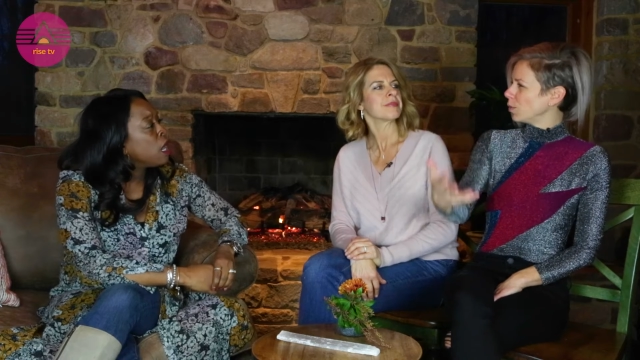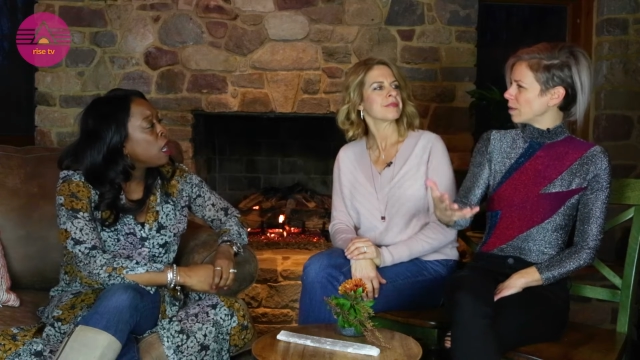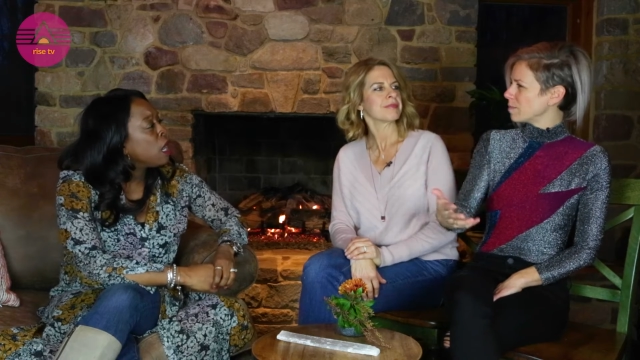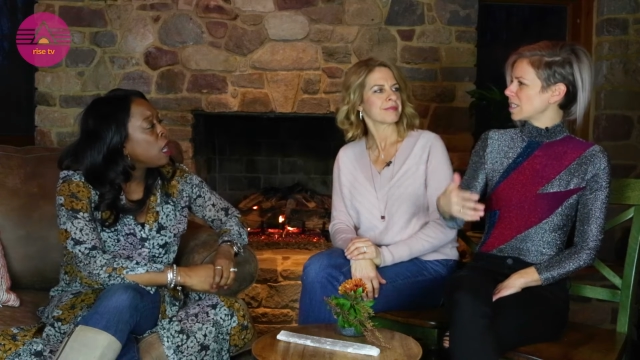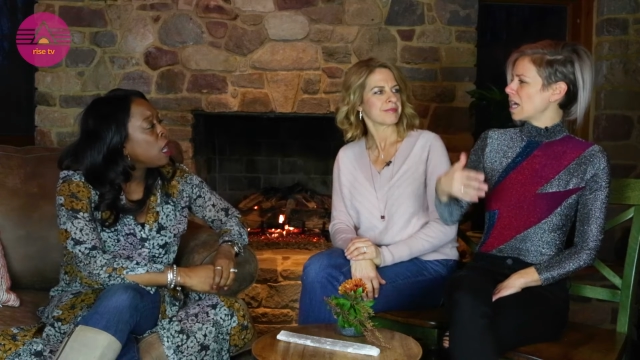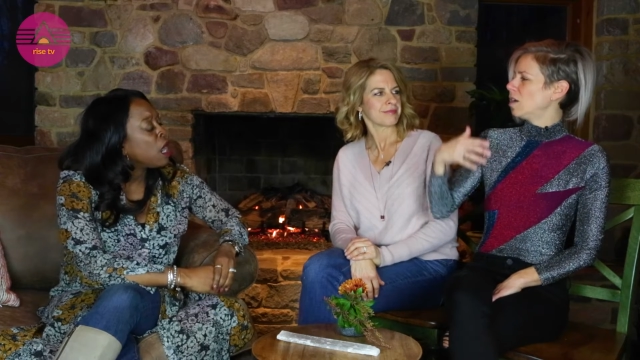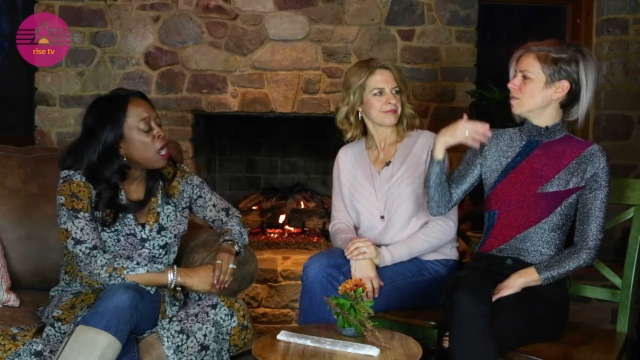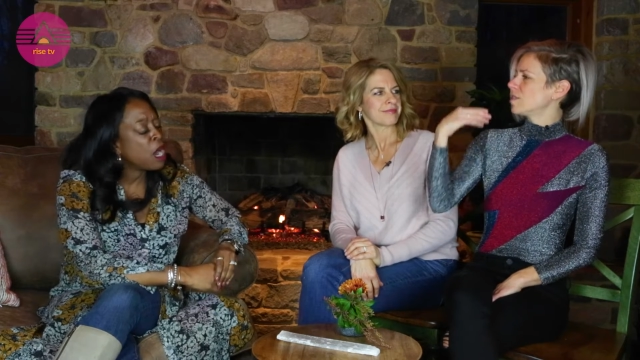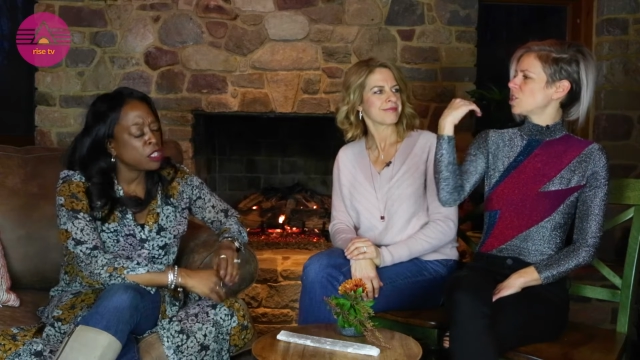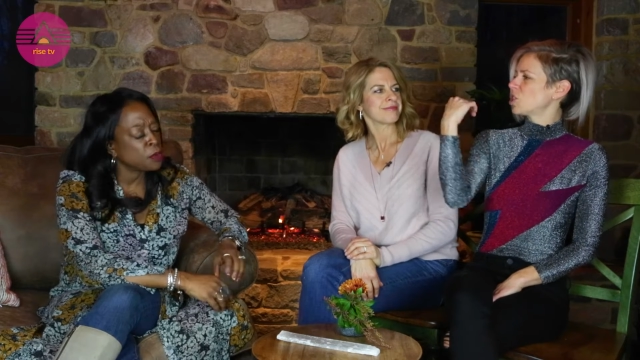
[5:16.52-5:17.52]
Speaker 1: own
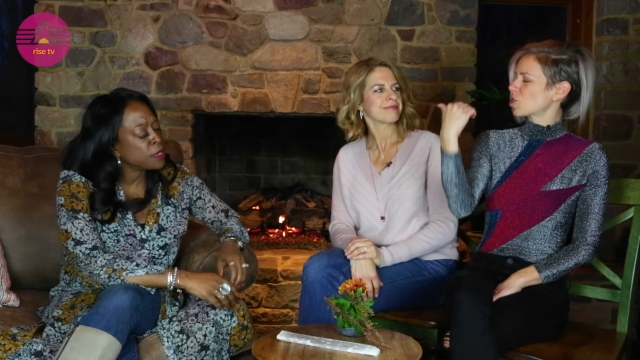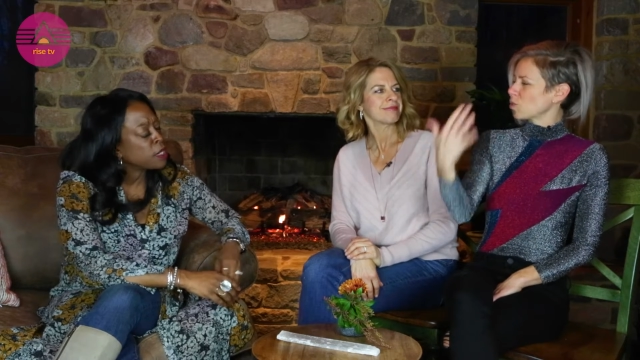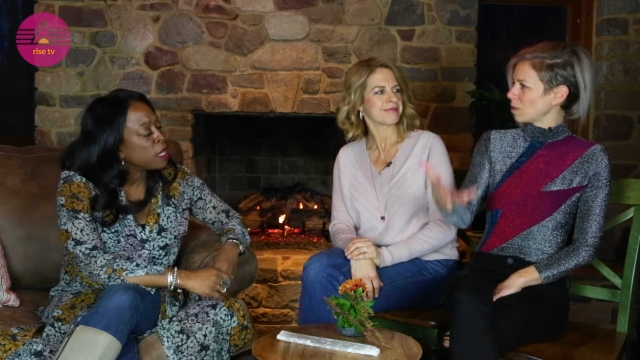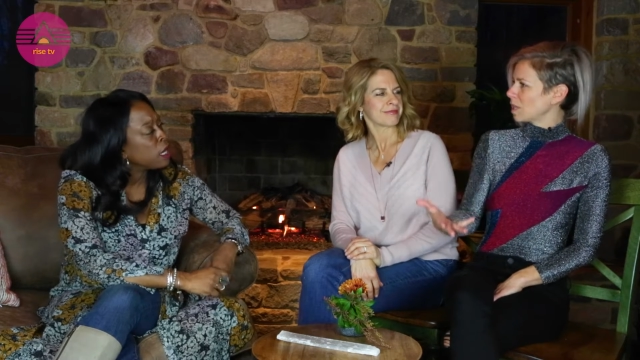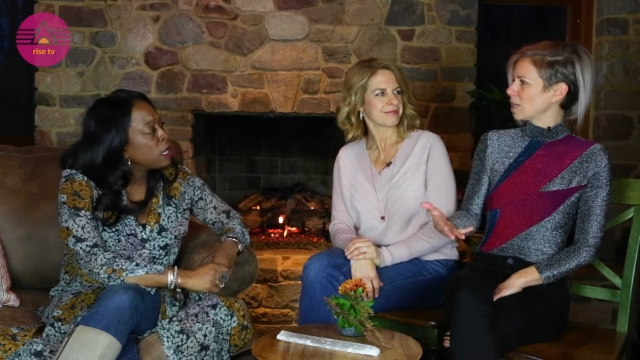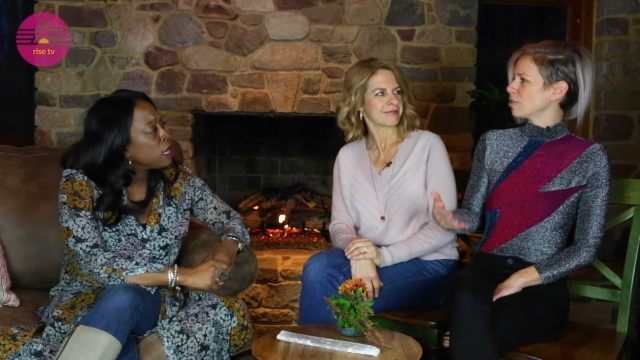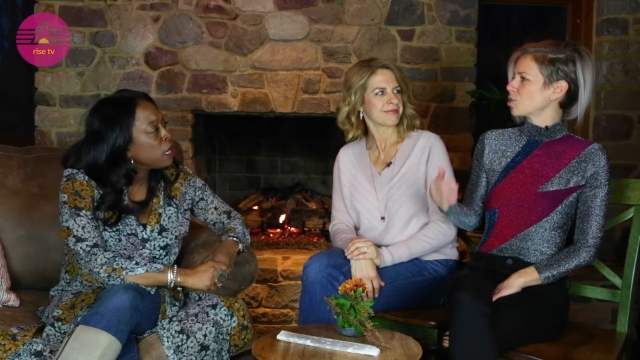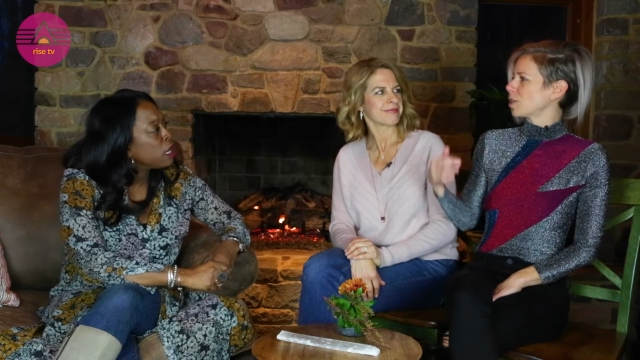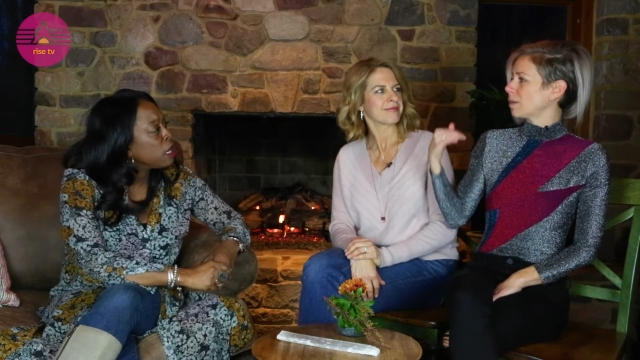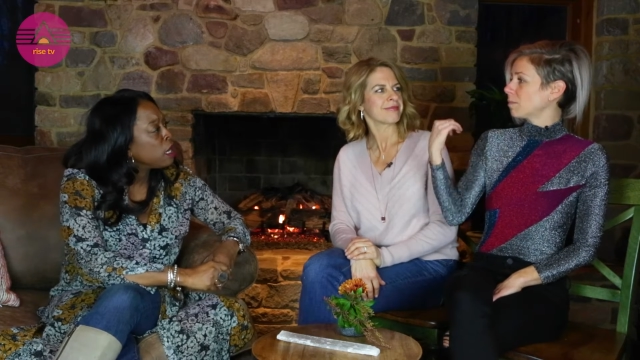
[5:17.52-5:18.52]
themselves, 100%. Scream their
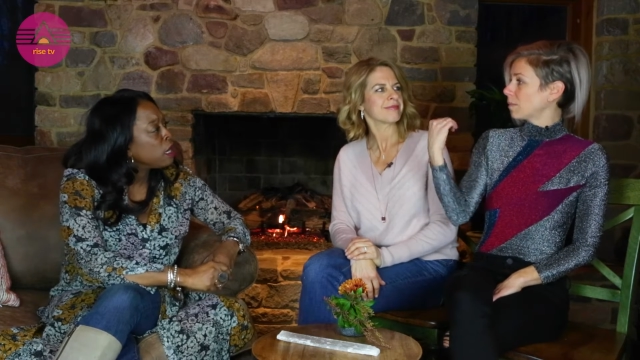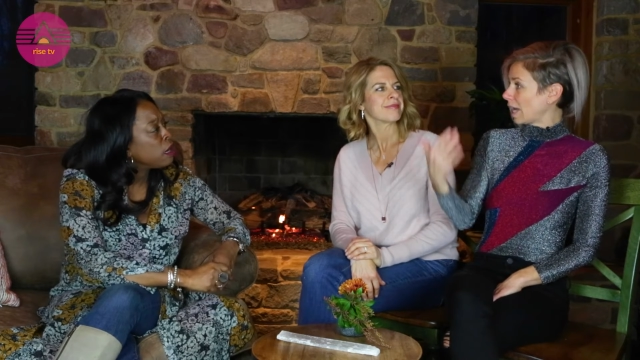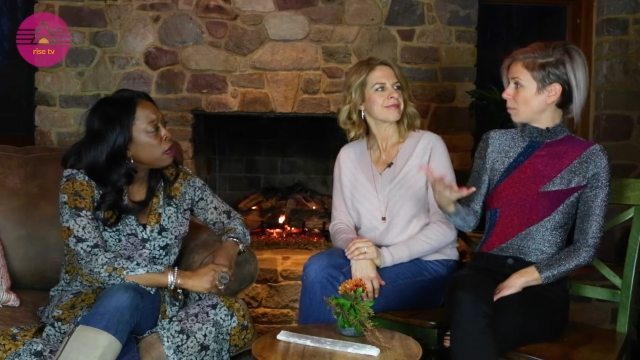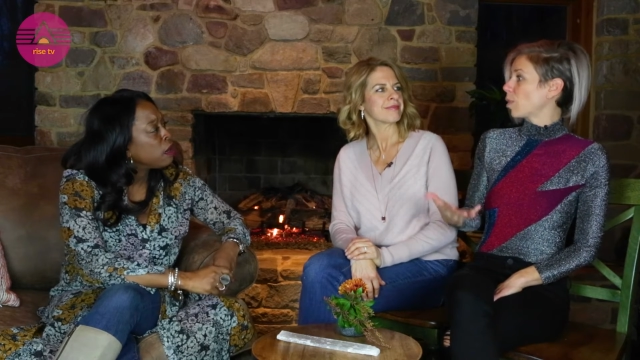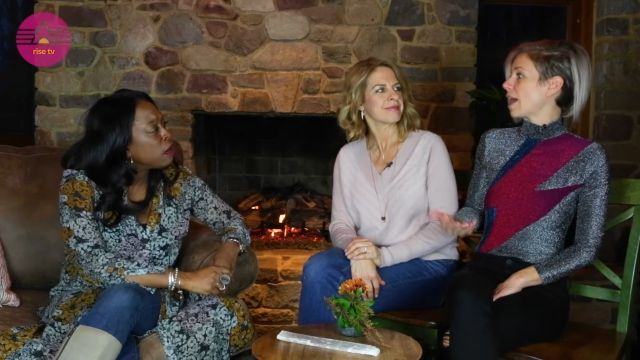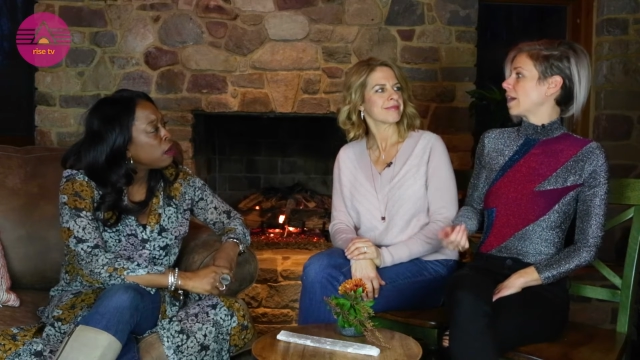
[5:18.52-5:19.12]
dream, and